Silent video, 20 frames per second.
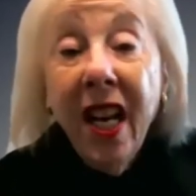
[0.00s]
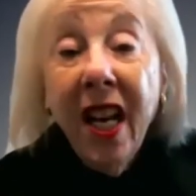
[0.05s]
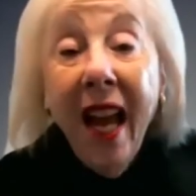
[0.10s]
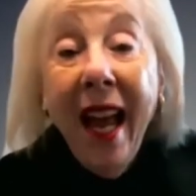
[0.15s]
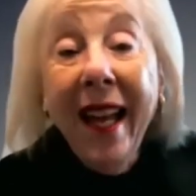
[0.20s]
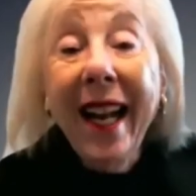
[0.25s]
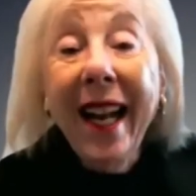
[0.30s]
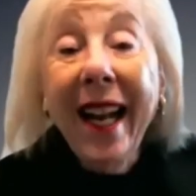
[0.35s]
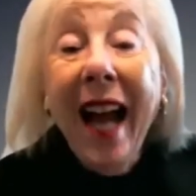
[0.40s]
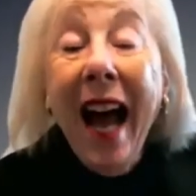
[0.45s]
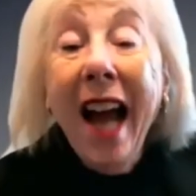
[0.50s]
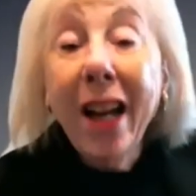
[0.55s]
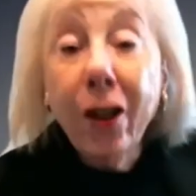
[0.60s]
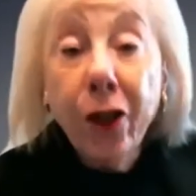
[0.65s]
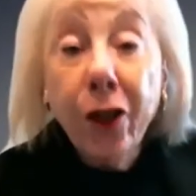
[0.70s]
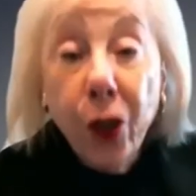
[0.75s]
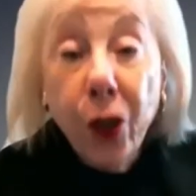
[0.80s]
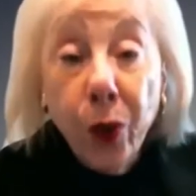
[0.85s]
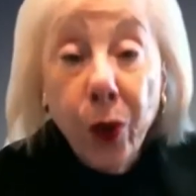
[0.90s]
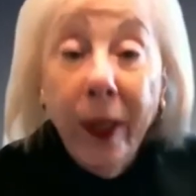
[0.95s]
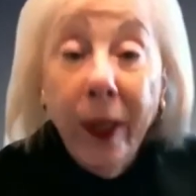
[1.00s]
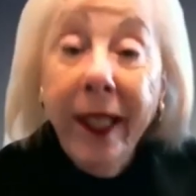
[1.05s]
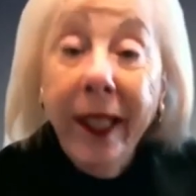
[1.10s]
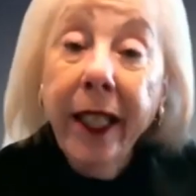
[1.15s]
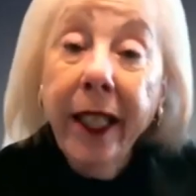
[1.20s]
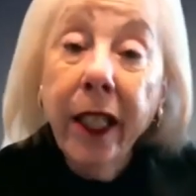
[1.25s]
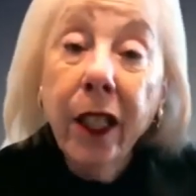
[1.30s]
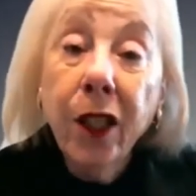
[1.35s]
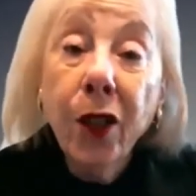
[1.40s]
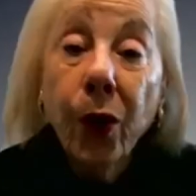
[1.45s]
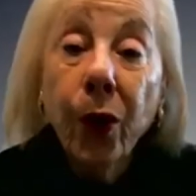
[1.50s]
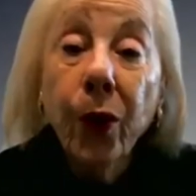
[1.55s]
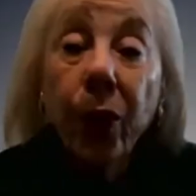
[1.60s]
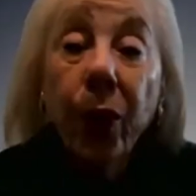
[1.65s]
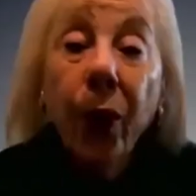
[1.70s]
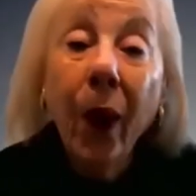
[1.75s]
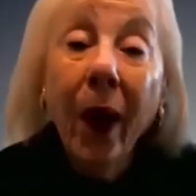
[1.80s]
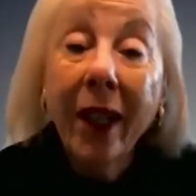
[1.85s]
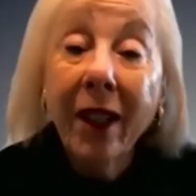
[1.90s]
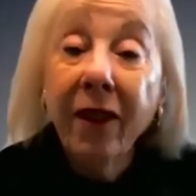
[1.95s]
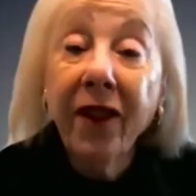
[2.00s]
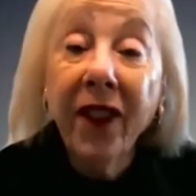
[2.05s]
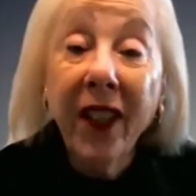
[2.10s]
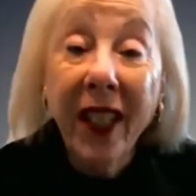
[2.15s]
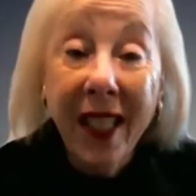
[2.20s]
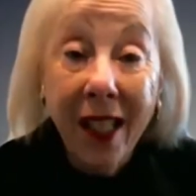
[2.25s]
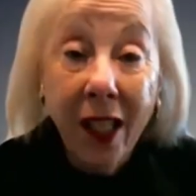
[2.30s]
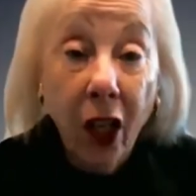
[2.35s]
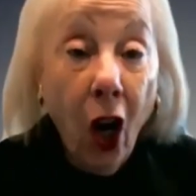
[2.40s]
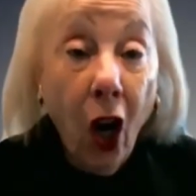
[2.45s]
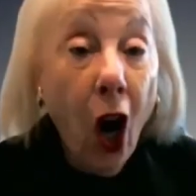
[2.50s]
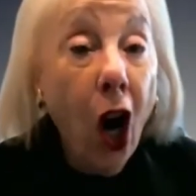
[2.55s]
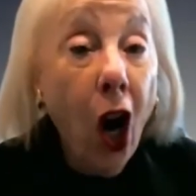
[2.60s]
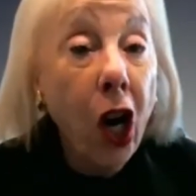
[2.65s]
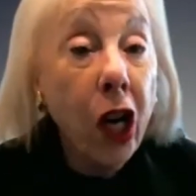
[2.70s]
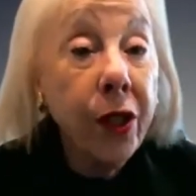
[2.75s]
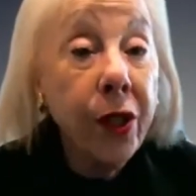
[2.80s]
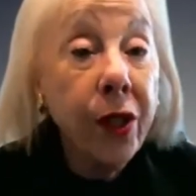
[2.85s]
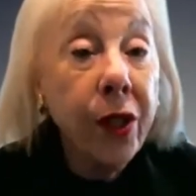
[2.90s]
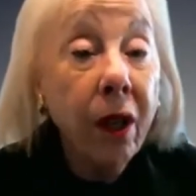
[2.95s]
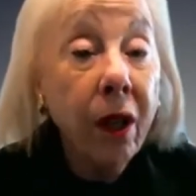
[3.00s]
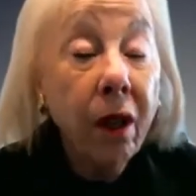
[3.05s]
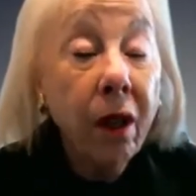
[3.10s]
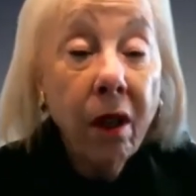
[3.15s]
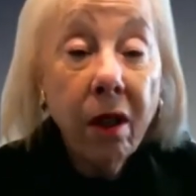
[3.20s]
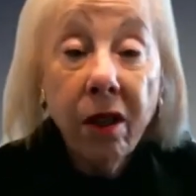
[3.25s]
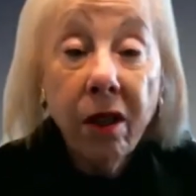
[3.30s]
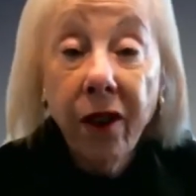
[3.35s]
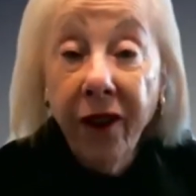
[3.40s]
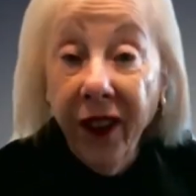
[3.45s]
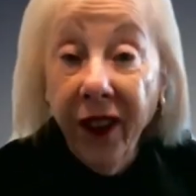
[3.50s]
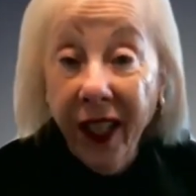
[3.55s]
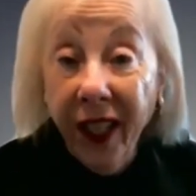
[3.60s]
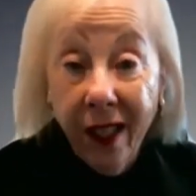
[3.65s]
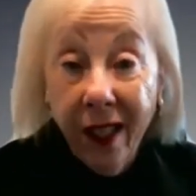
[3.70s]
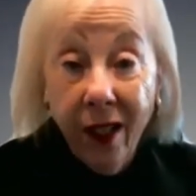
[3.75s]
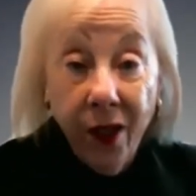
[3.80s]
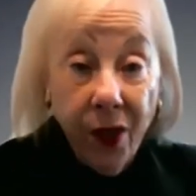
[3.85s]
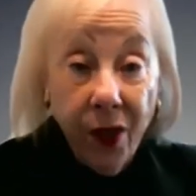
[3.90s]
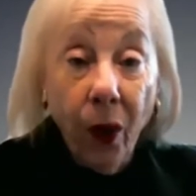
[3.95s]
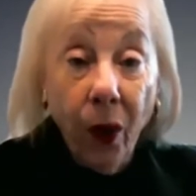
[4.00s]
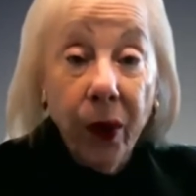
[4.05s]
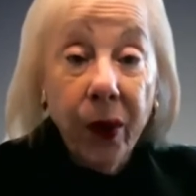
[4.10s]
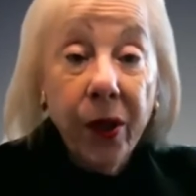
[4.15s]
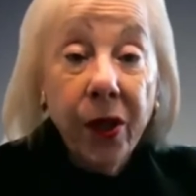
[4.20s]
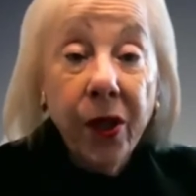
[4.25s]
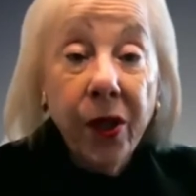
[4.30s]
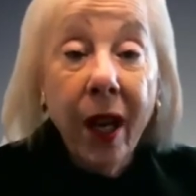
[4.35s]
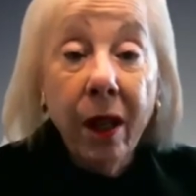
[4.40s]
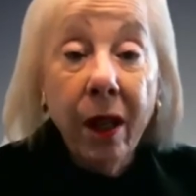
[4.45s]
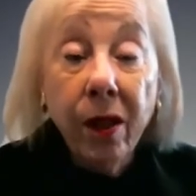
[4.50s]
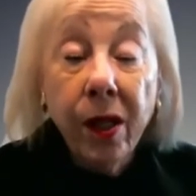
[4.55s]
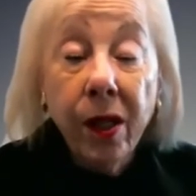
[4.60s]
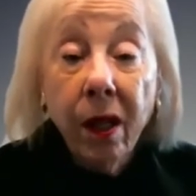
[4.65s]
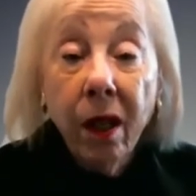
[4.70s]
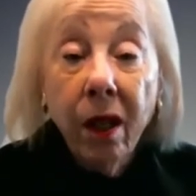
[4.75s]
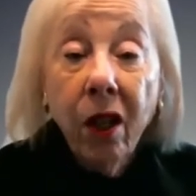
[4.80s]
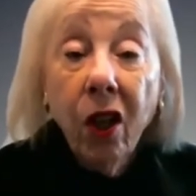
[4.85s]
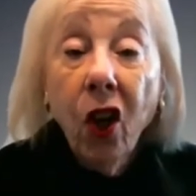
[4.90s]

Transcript: and hire street kids who knew how to fix cars to fix the solar cells,